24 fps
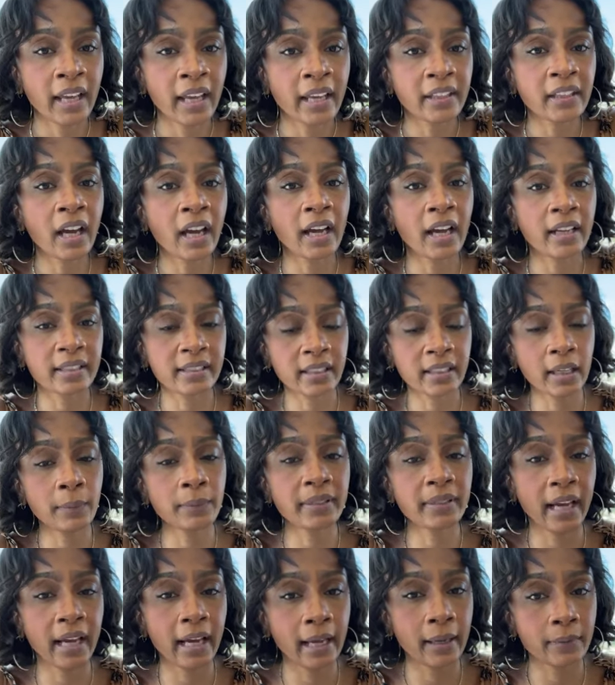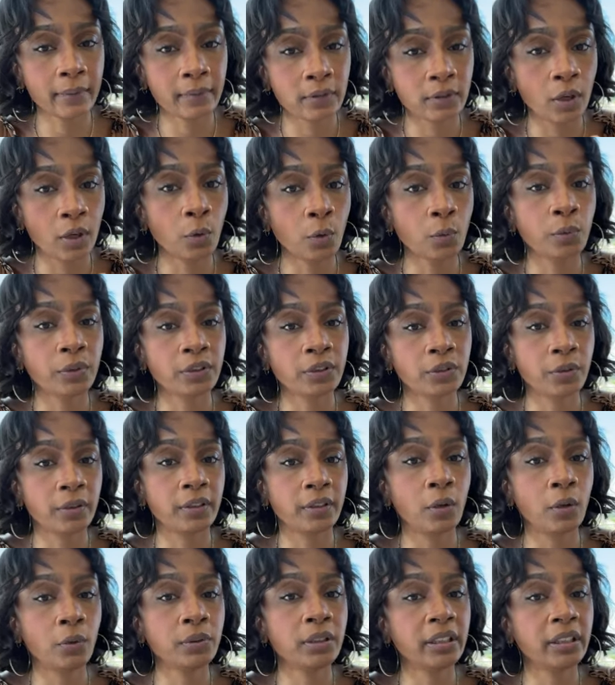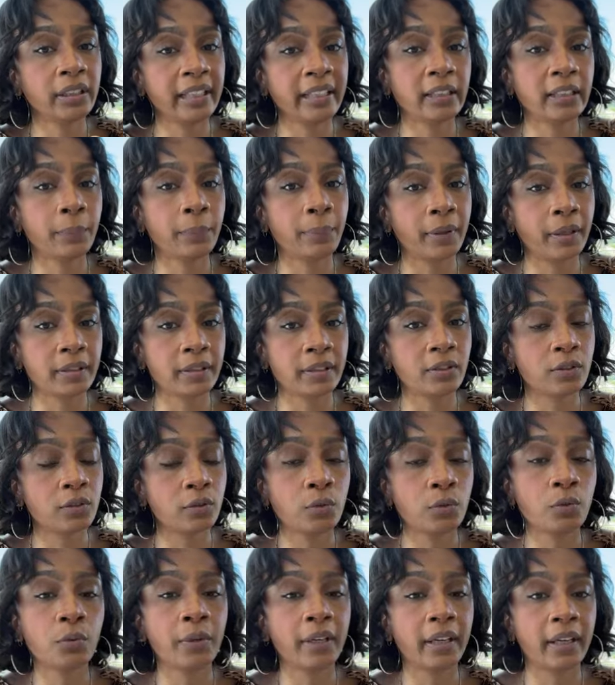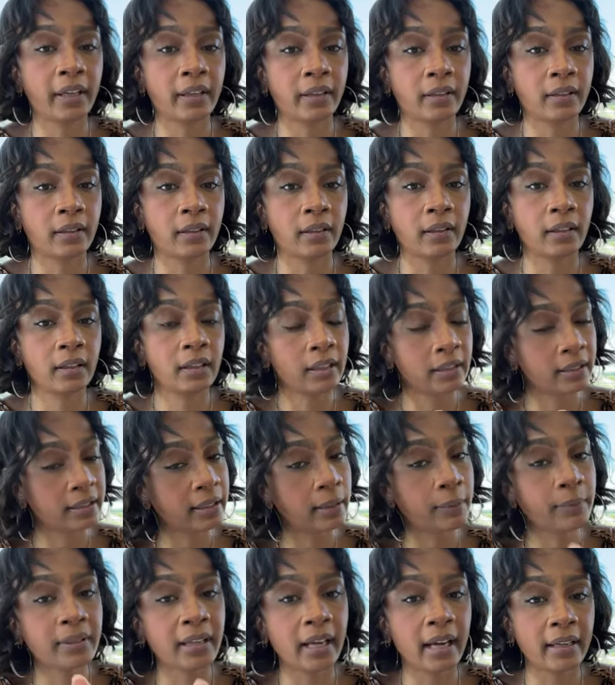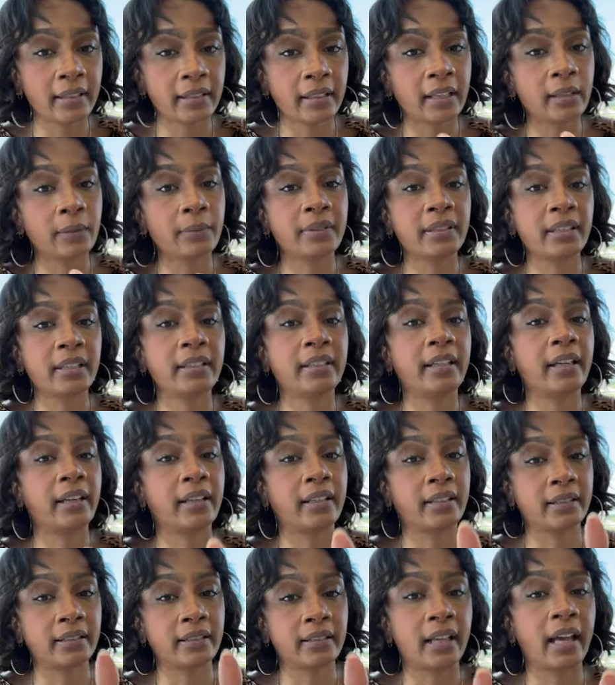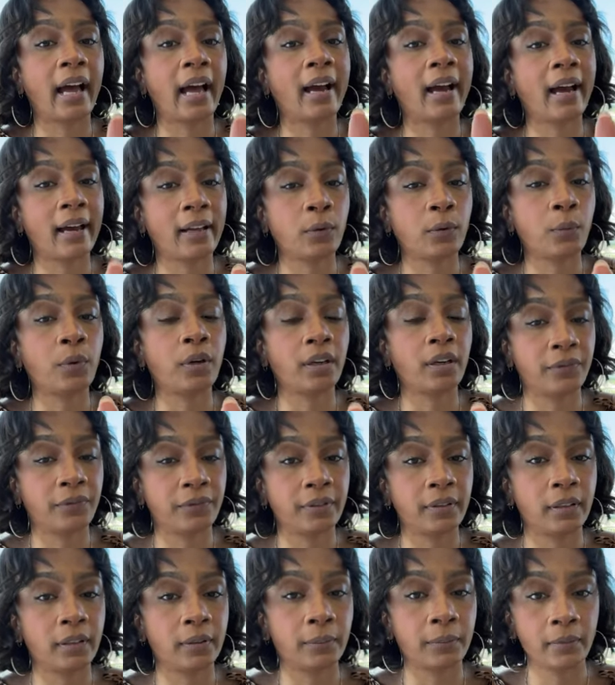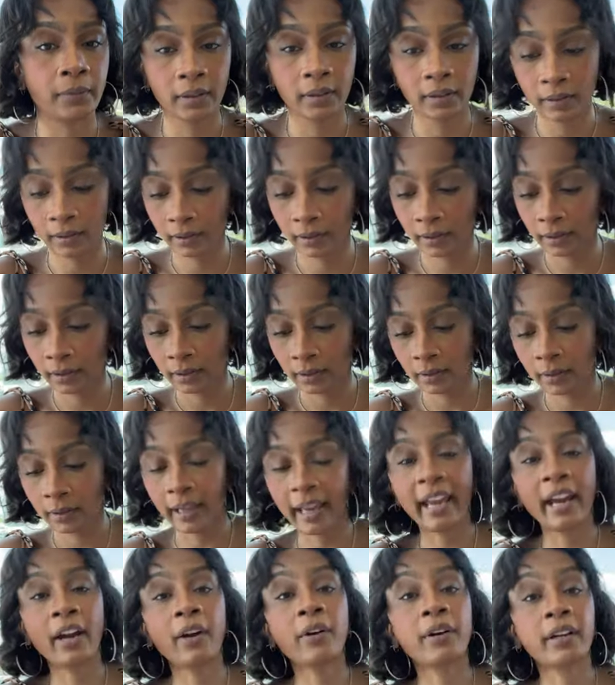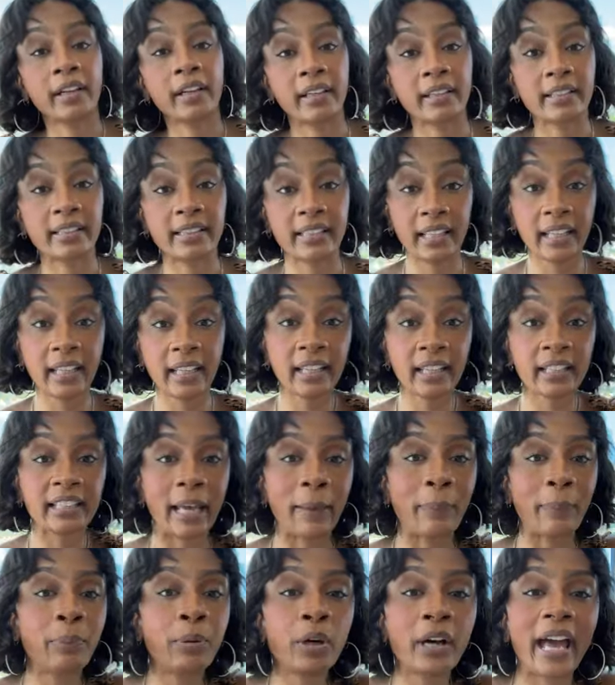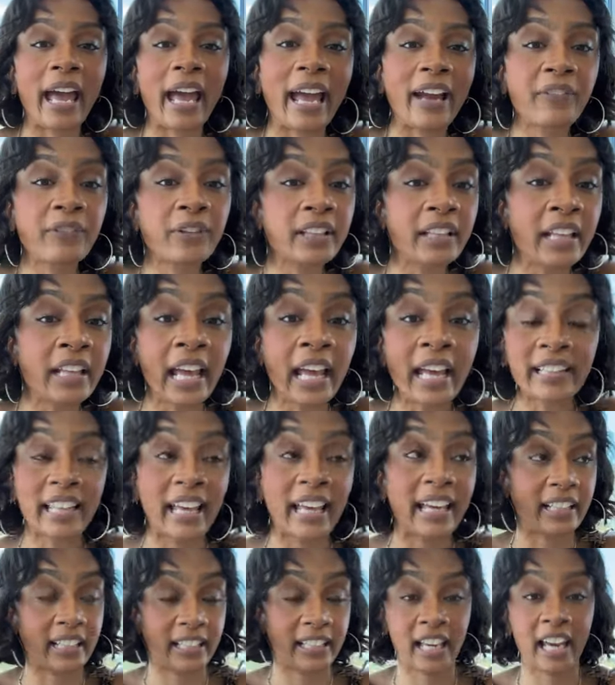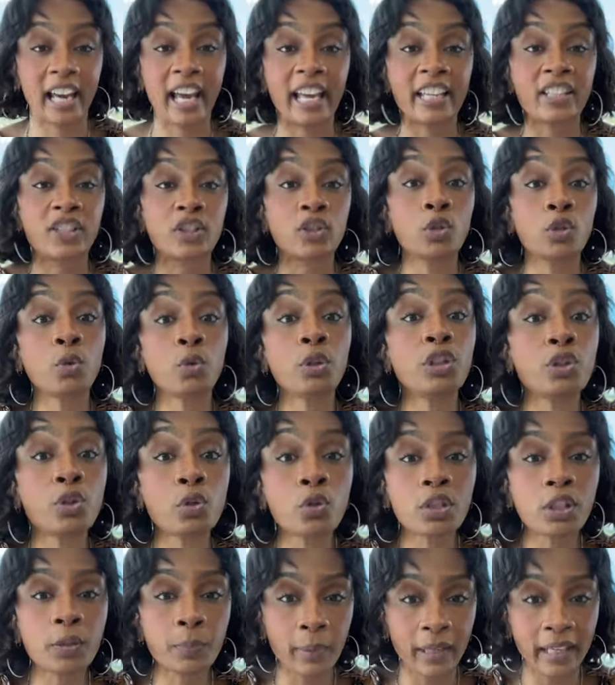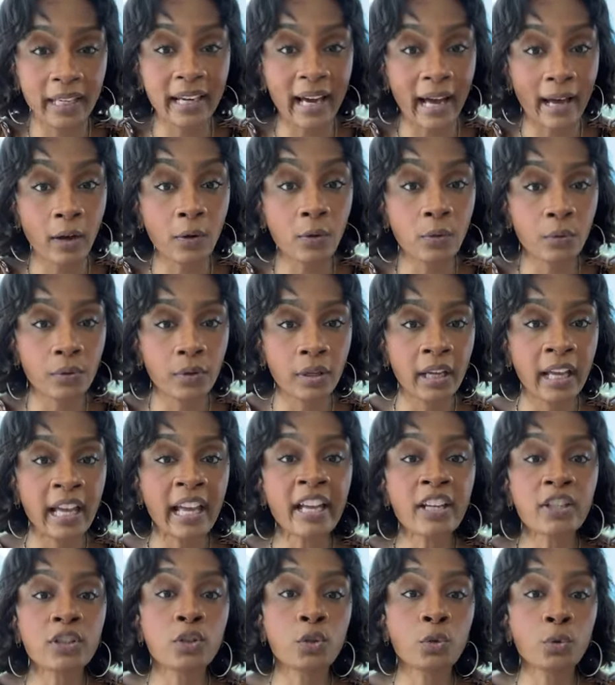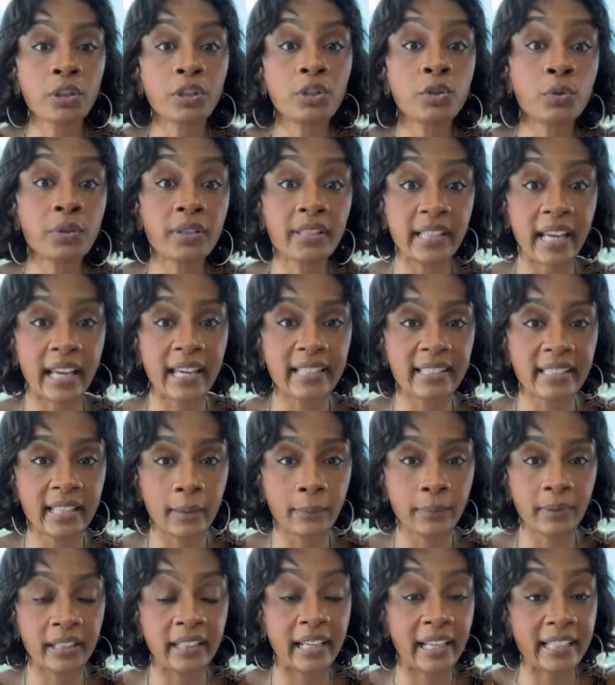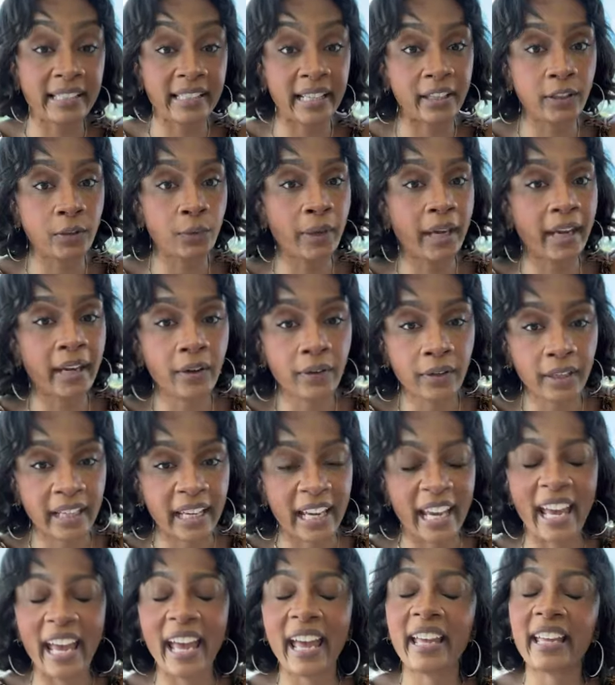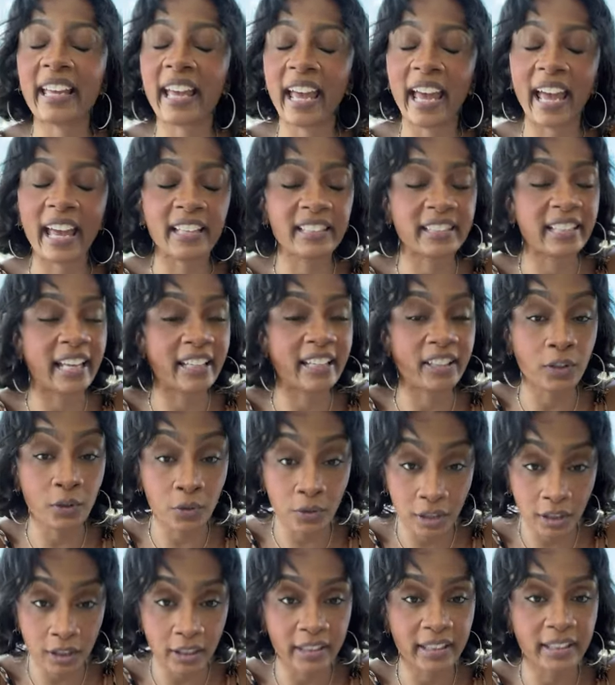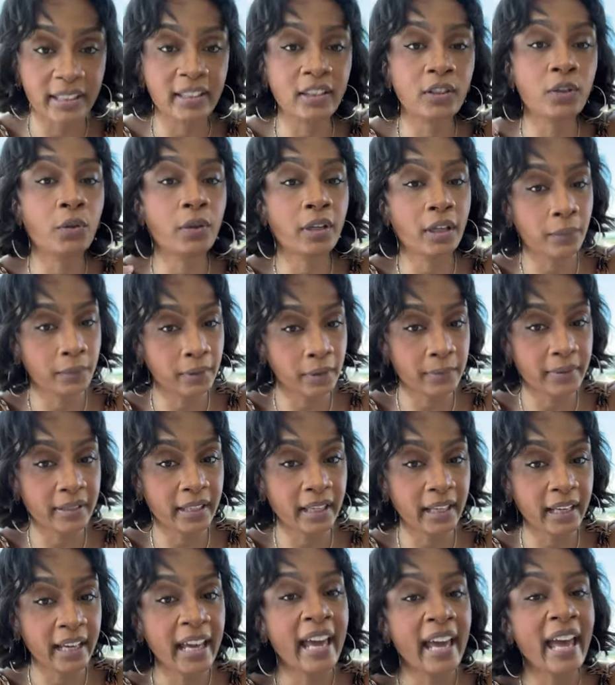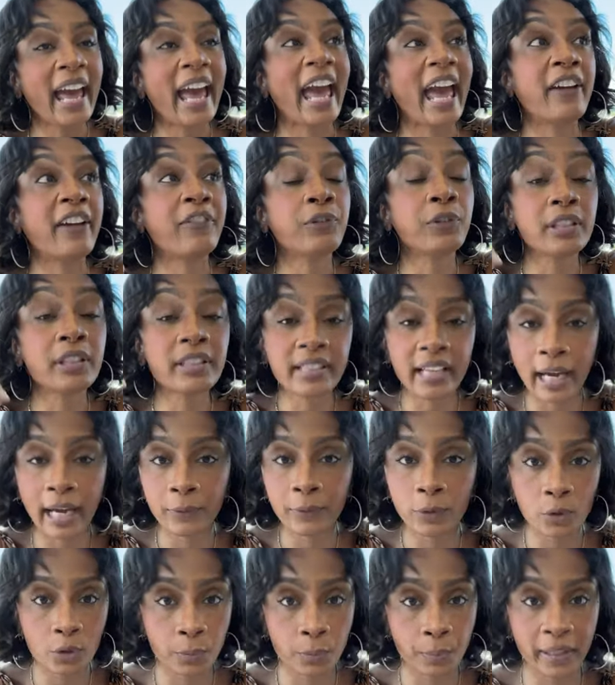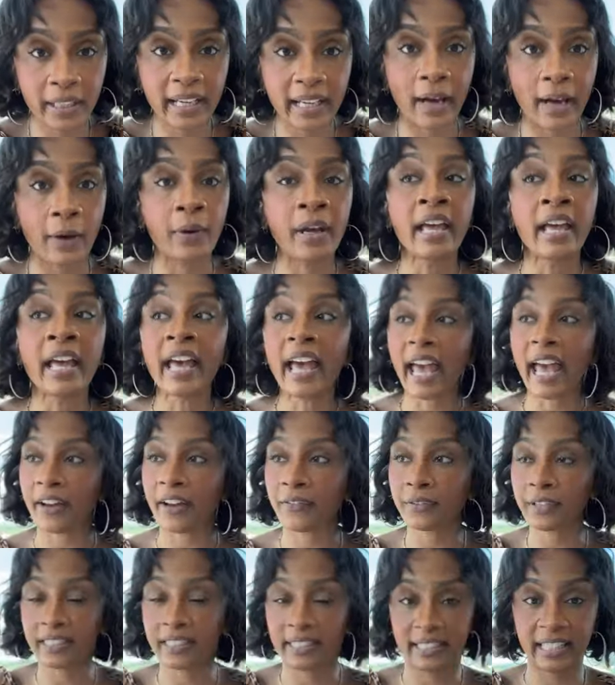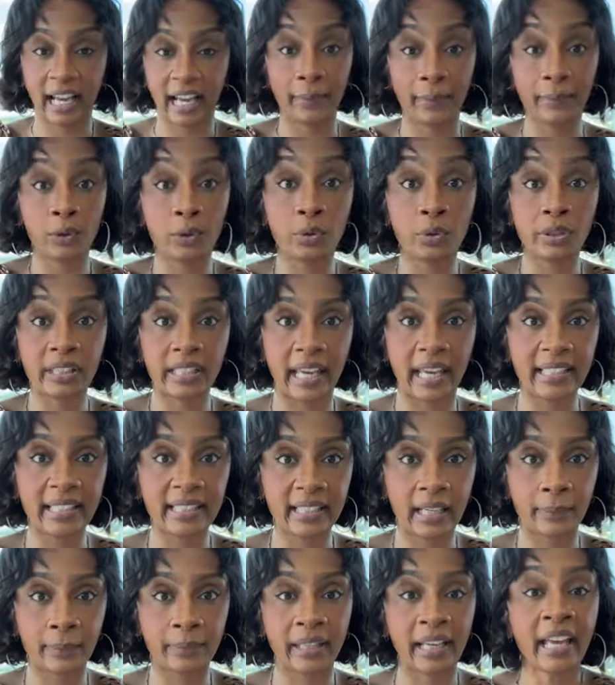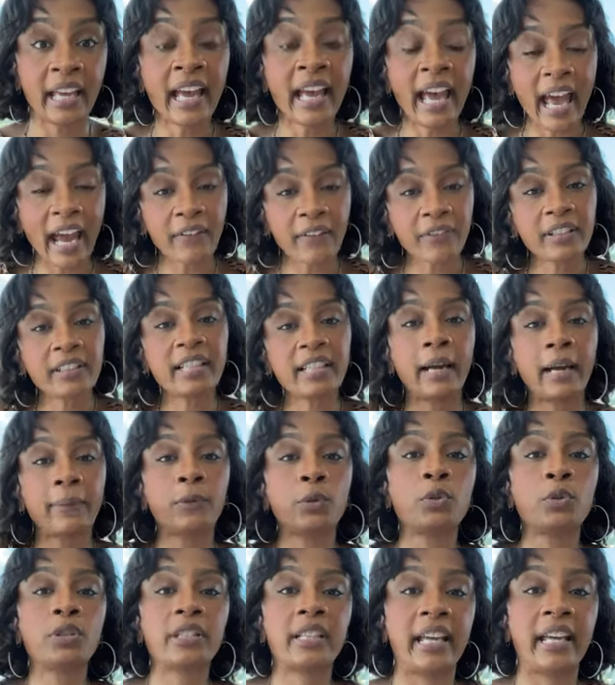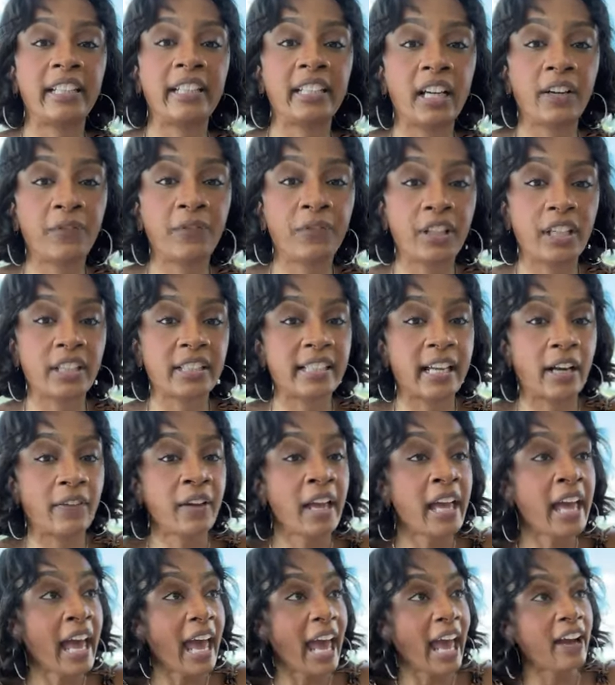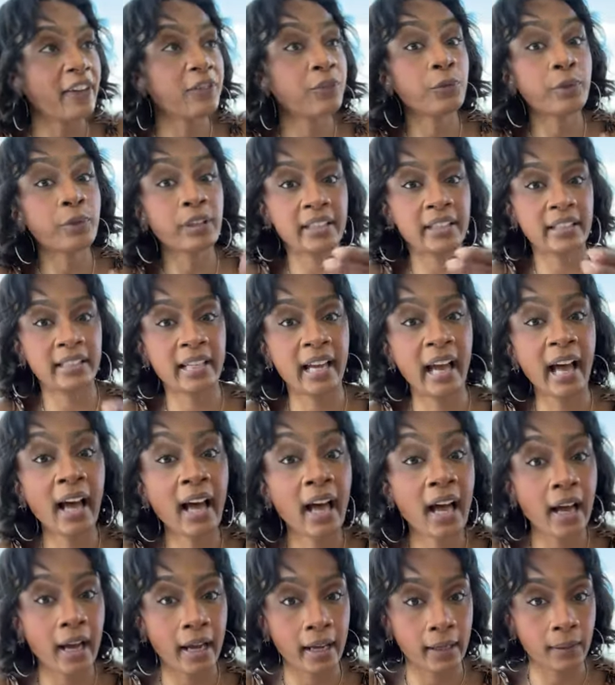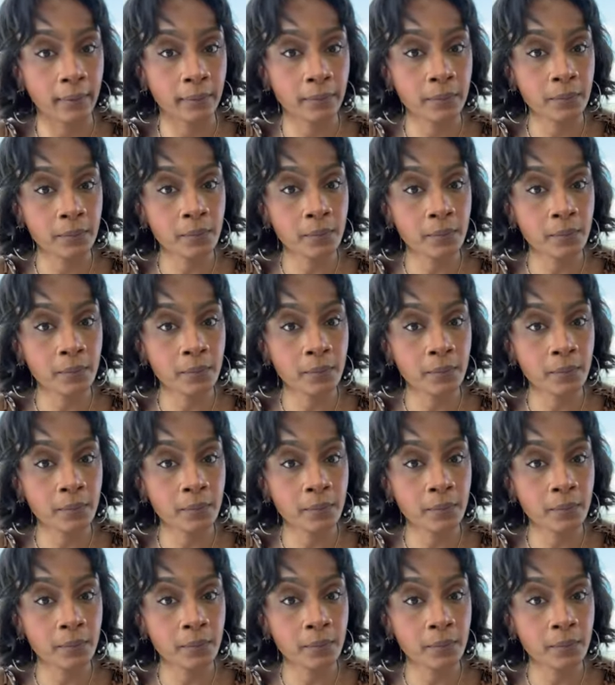Y'all, sometimes don't don't delete the person too quick. Sometimes let them sit there because I got a word for them. Arrogance. See, they put every they as soon as you speak out, as soon as you say something, they say you arrogant. You, you, you, get what I'm saying? Every time you speak out, every time you say something, every time you stand up for yourself, every time